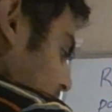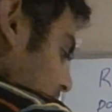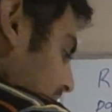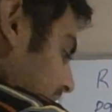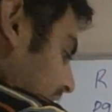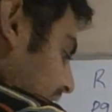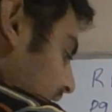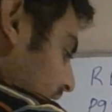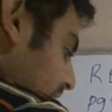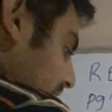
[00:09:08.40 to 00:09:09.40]
we
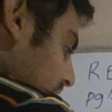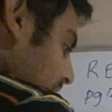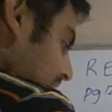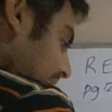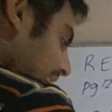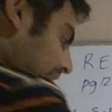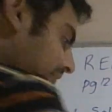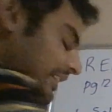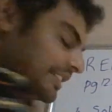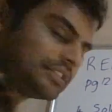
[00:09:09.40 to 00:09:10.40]
could have
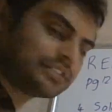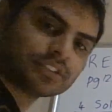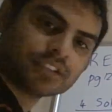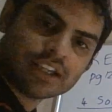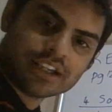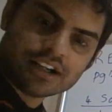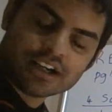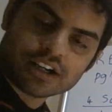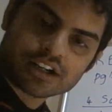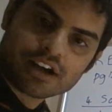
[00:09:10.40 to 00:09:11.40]
this
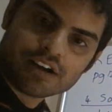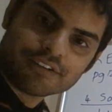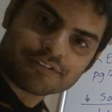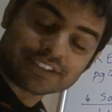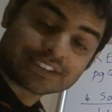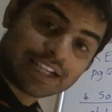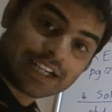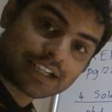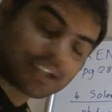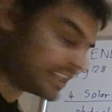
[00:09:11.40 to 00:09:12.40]
curve. It's
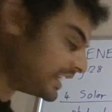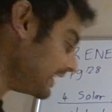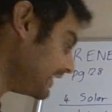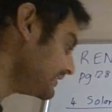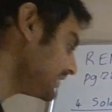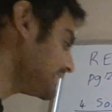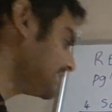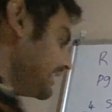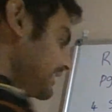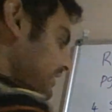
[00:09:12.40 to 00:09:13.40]
like a
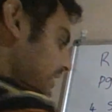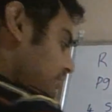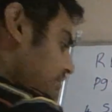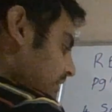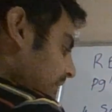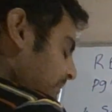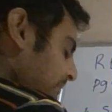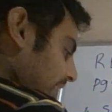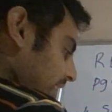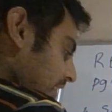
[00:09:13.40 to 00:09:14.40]
satellite dish.
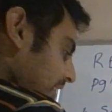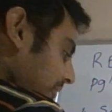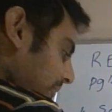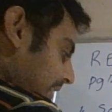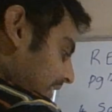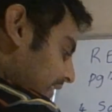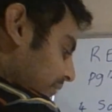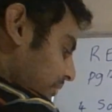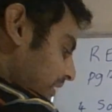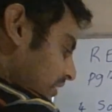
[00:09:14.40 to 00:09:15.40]

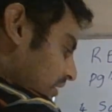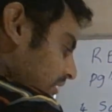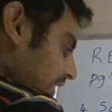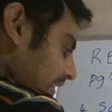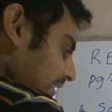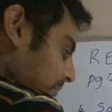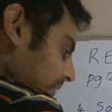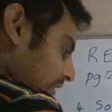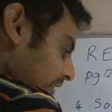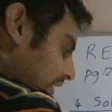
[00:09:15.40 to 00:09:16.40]
And we know that in the
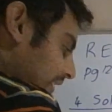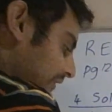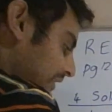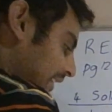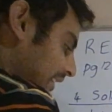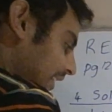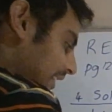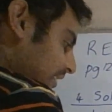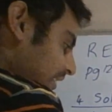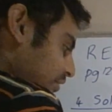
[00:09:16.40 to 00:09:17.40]
middle of the
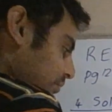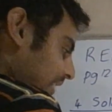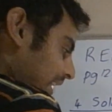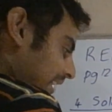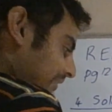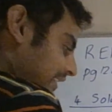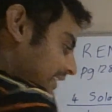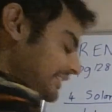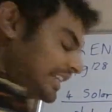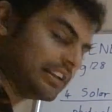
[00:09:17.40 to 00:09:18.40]
satellite dish we have an
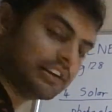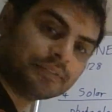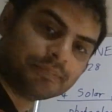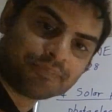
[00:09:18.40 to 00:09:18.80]
antenna,